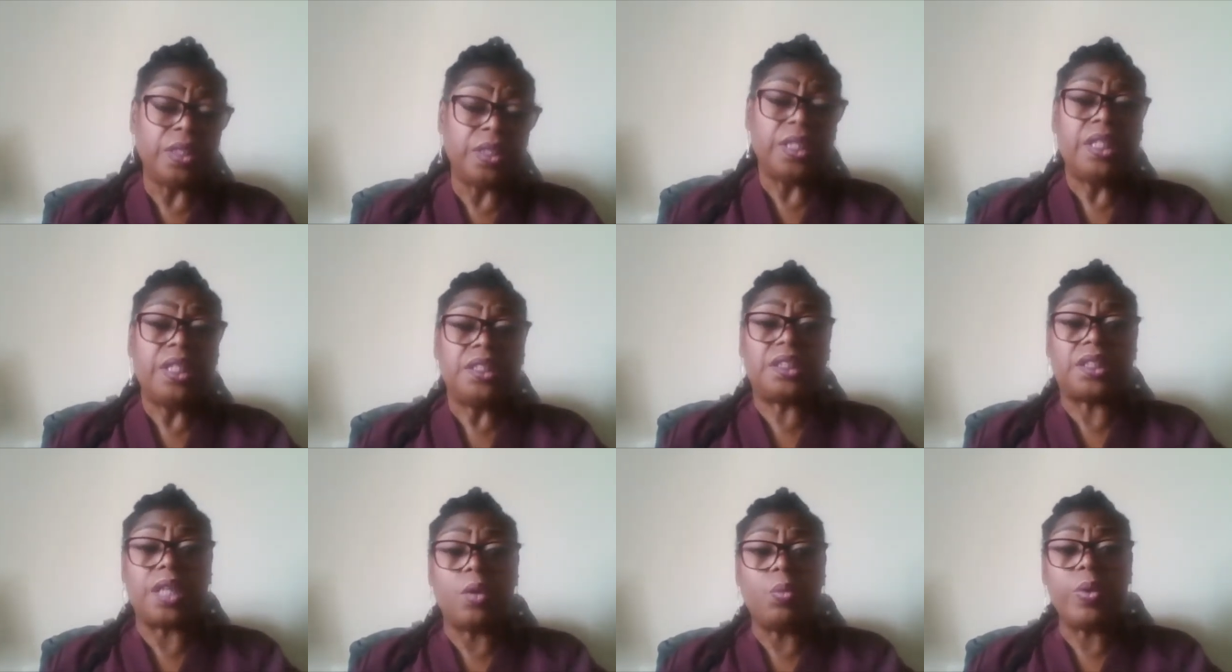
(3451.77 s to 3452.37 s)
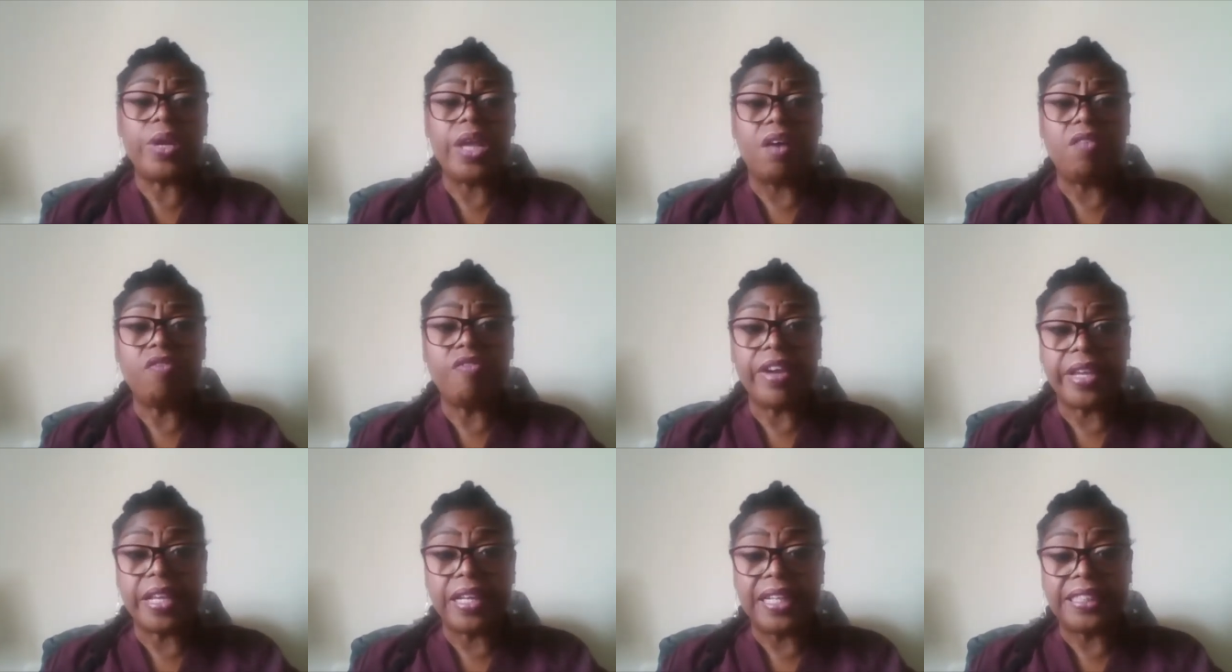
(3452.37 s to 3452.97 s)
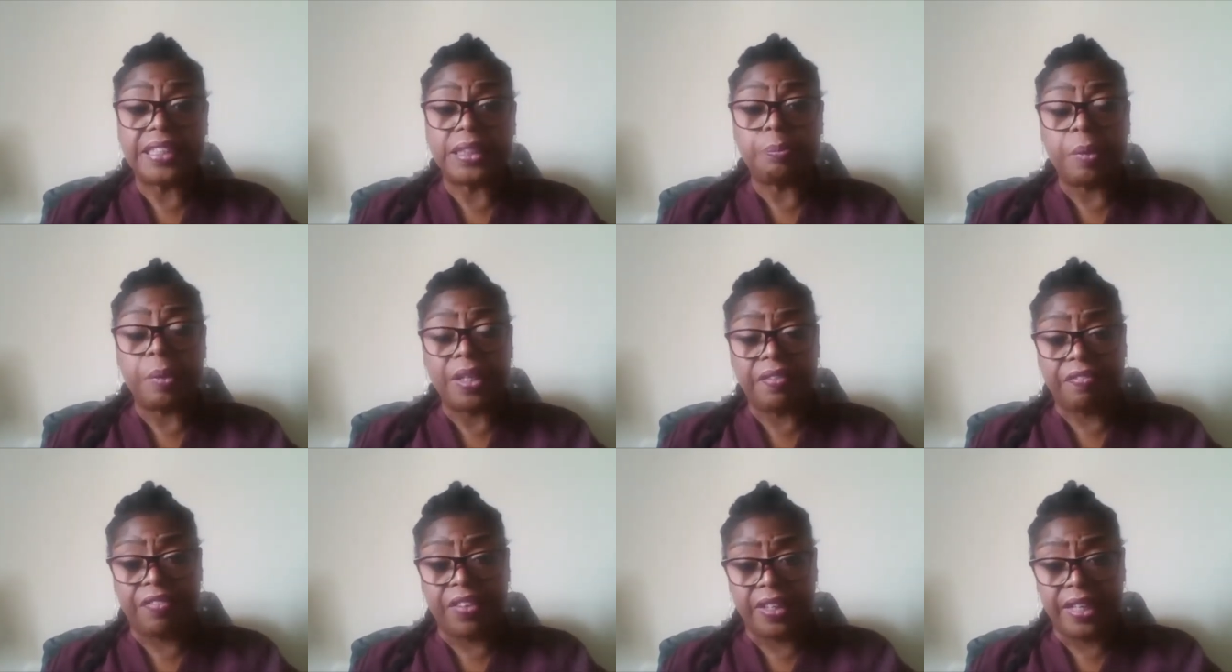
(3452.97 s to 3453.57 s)
So we are regulated by the
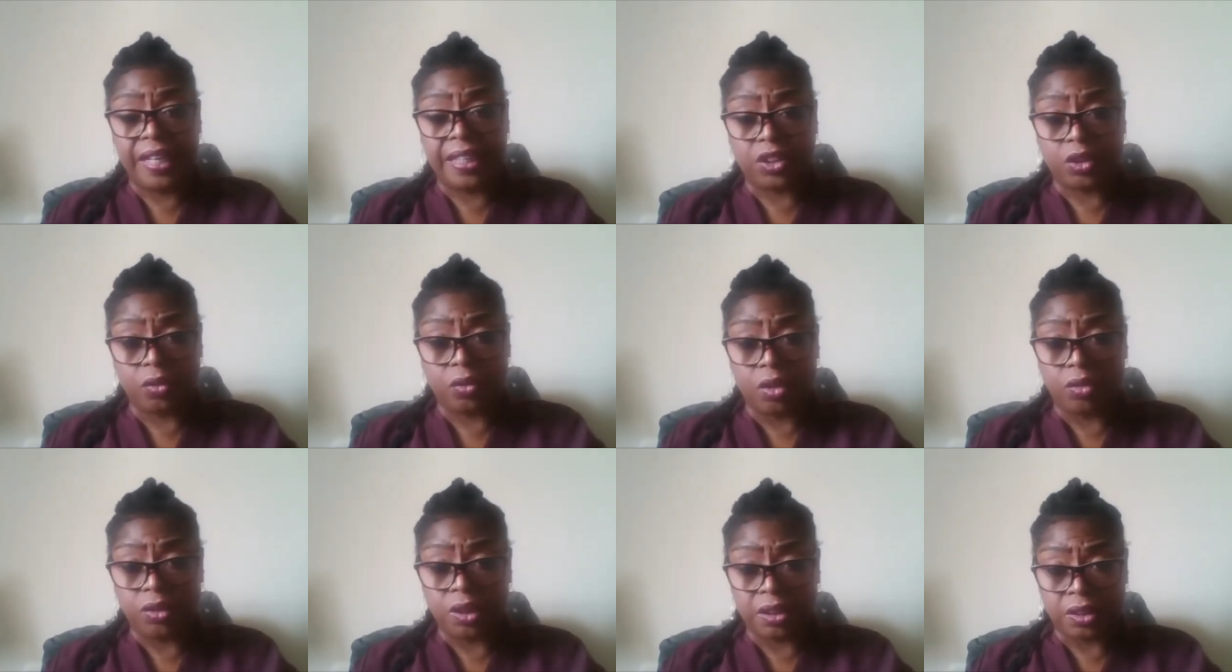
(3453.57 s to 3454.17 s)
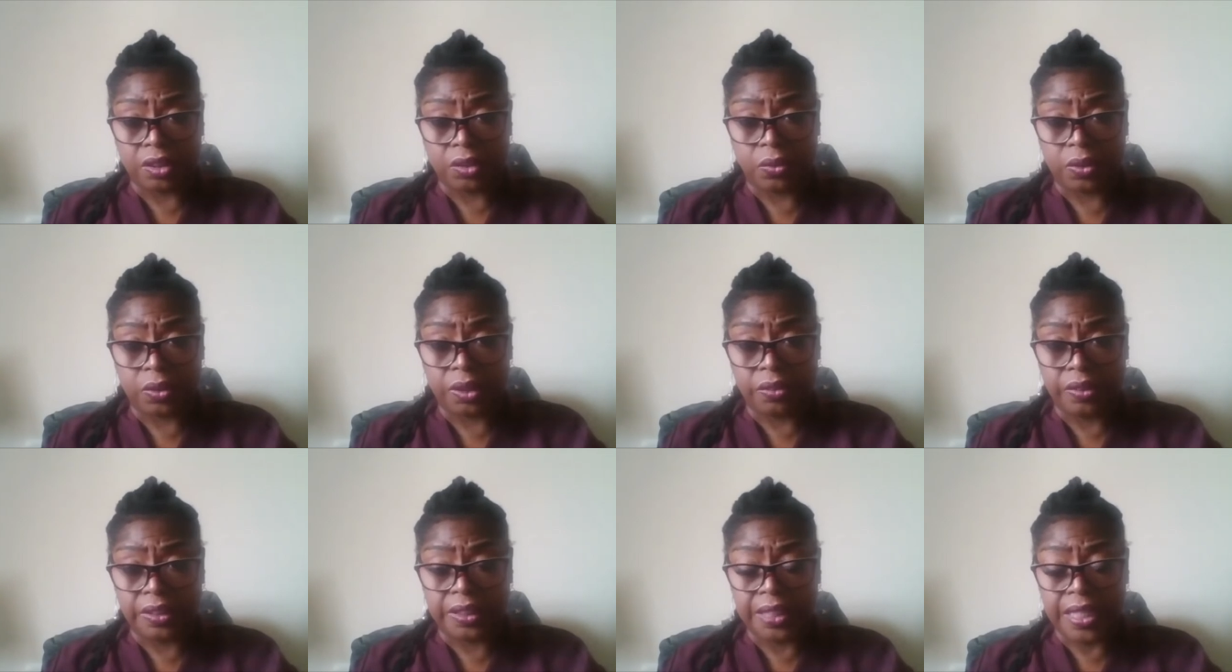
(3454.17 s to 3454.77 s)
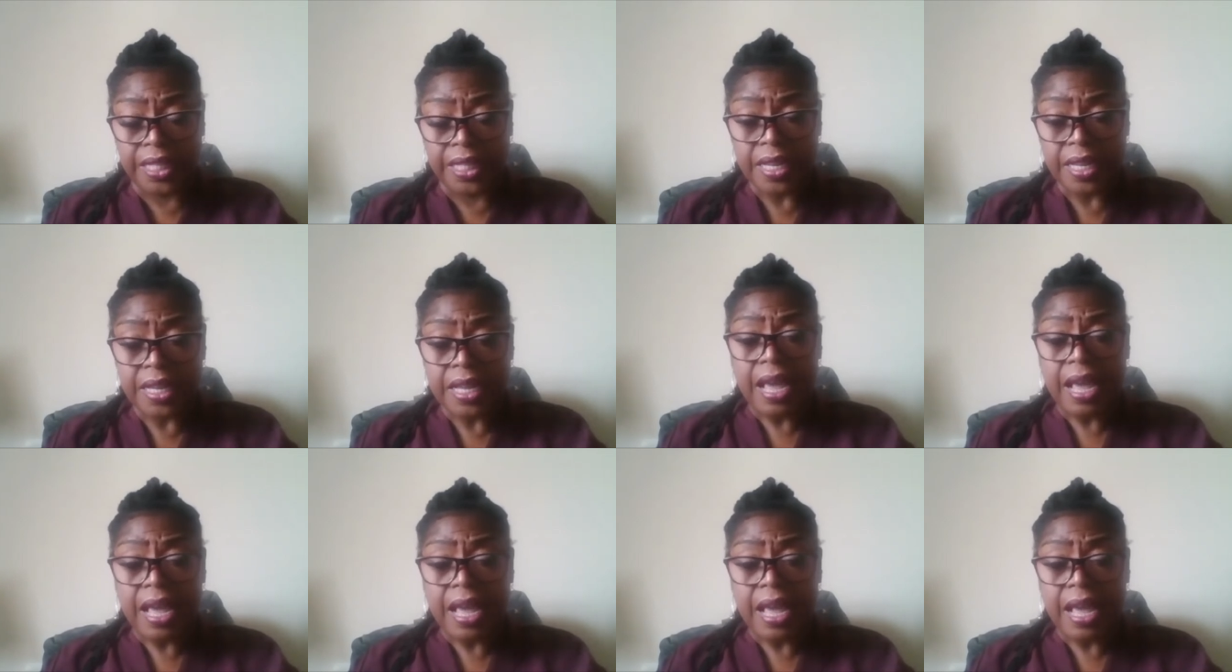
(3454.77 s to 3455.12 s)
Financial Conduct Authority